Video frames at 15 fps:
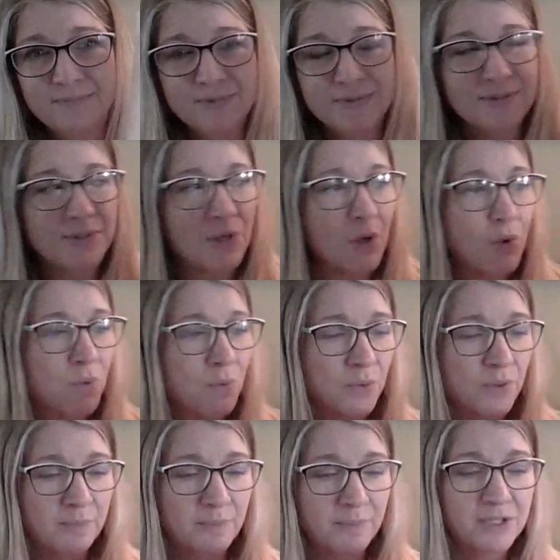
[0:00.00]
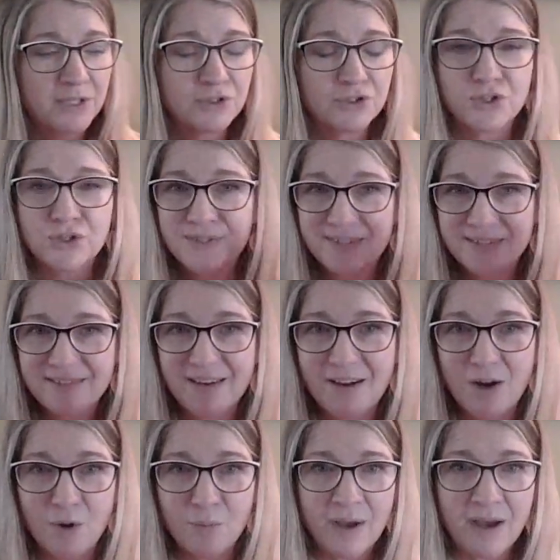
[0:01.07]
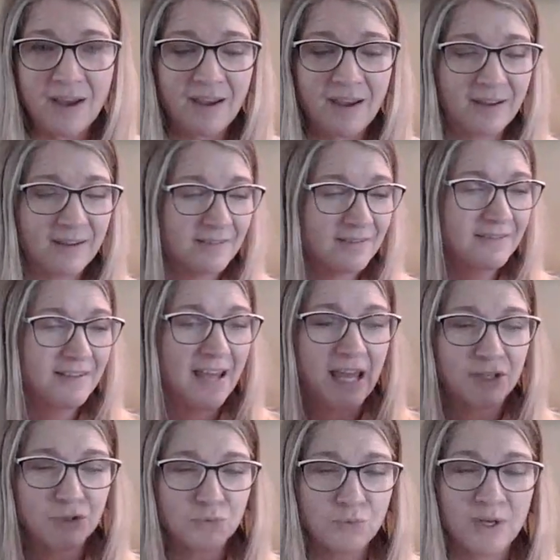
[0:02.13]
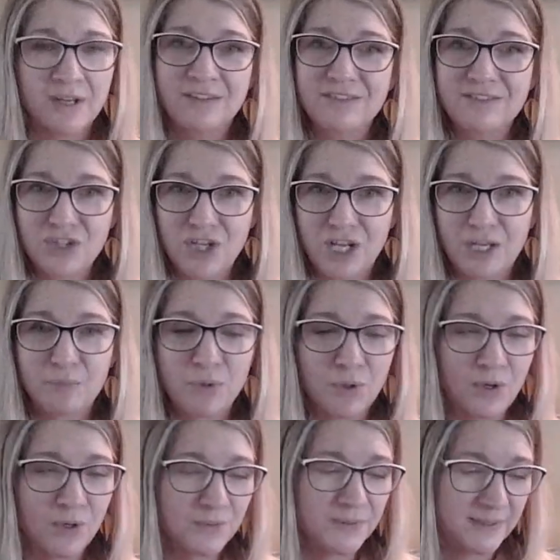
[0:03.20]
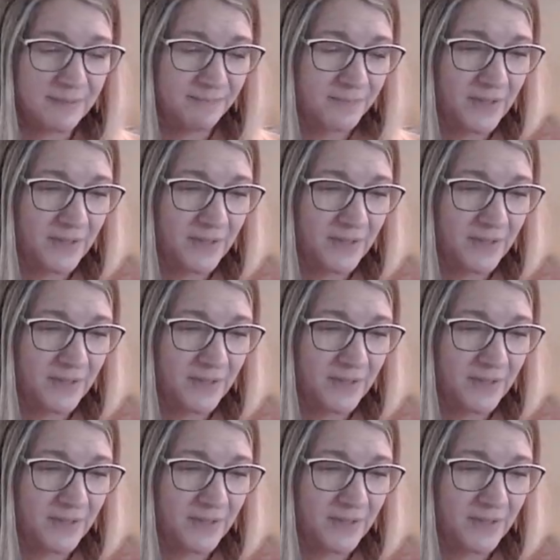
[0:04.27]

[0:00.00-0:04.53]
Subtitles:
So the pictures are by Adjoa J. Burrows.